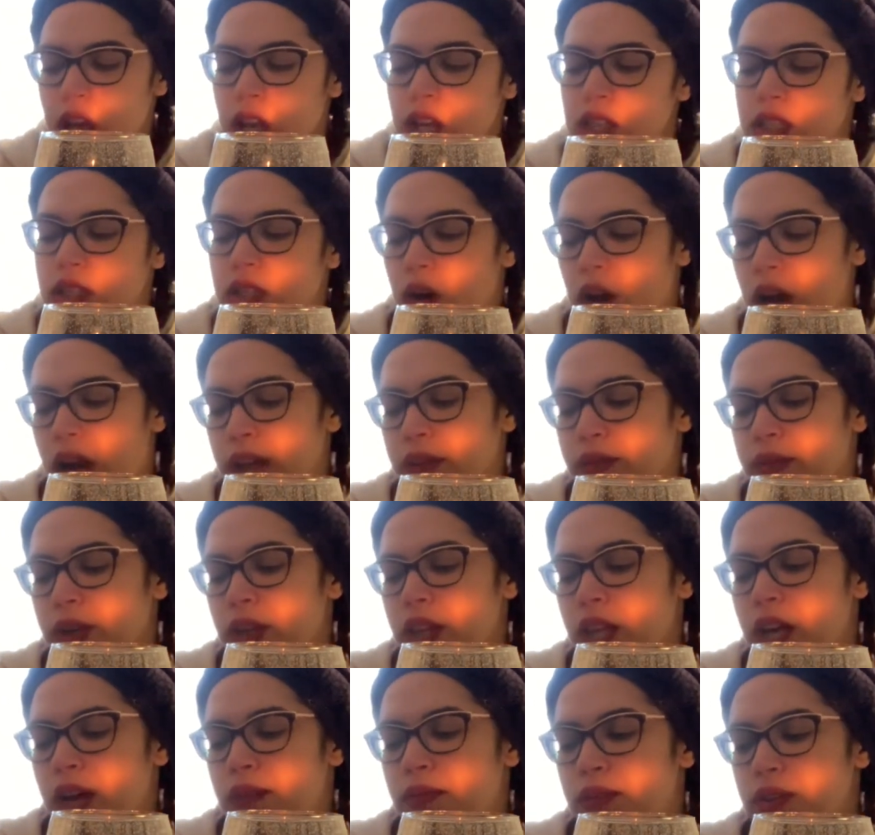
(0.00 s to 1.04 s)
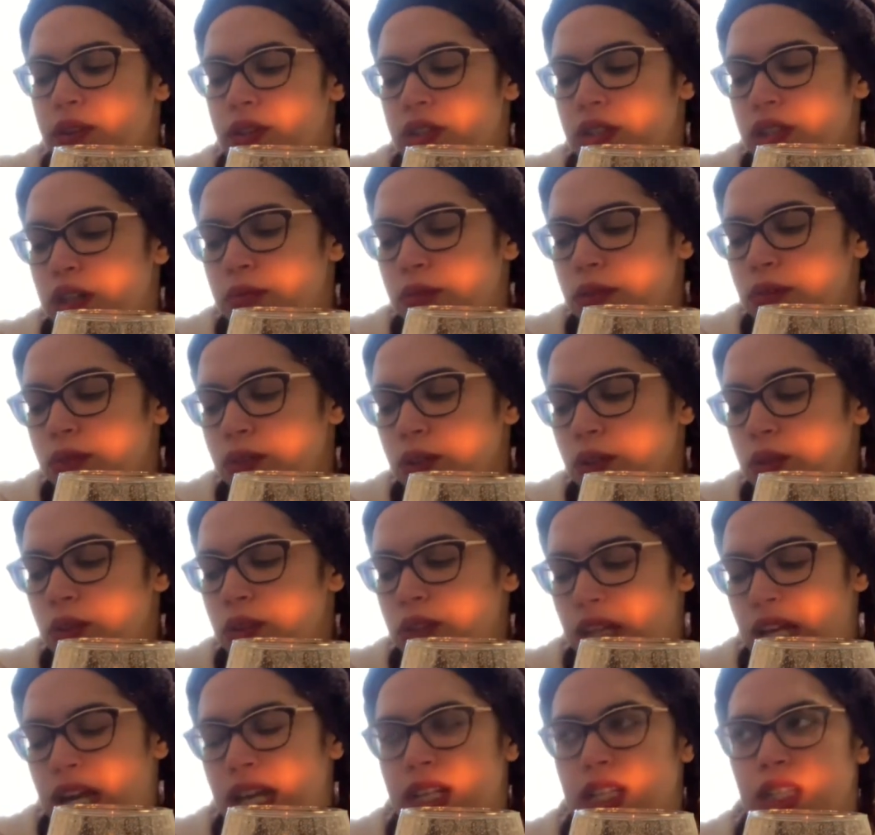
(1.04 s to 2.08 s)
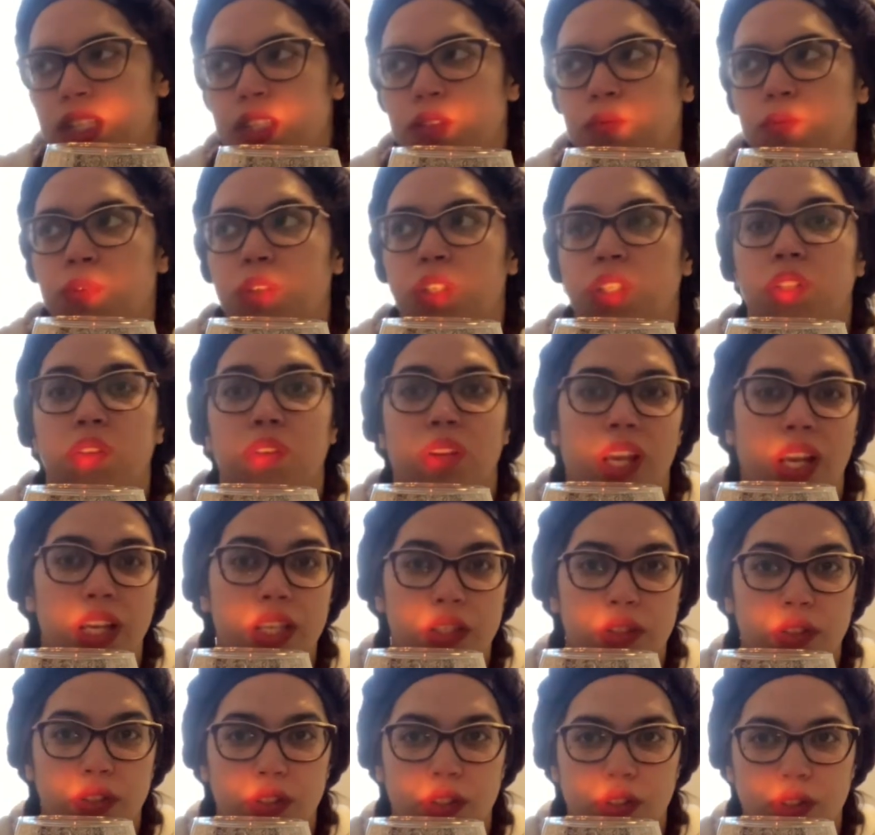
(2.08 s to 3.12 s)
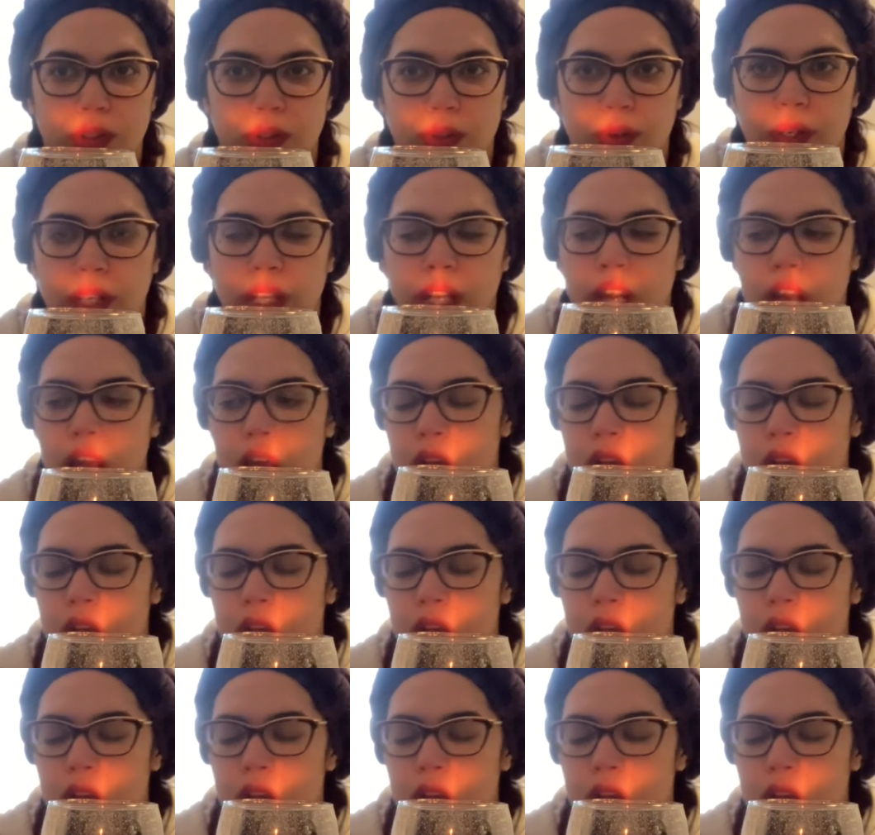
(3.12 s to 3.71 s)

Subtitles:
So I feel that for some of you, that is what you guys are doing.